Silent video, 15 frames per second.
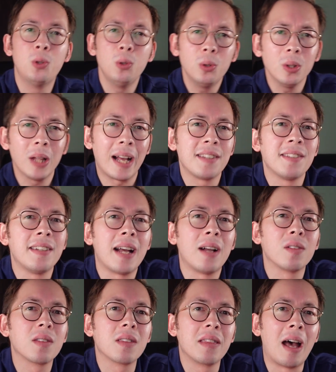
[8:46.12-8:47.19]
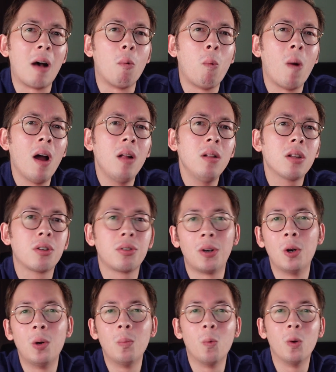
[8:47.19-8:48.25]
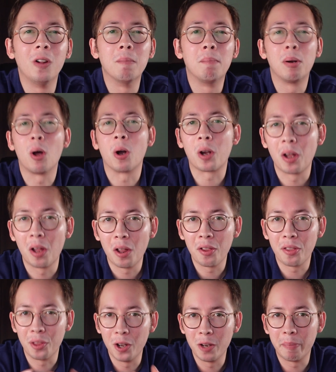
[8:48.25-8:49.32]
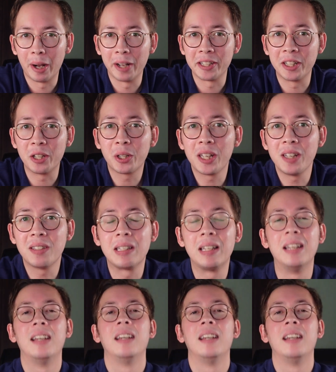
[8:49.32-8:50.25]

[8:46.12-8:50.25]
Google has announced that while Chrome will block third-party cookies,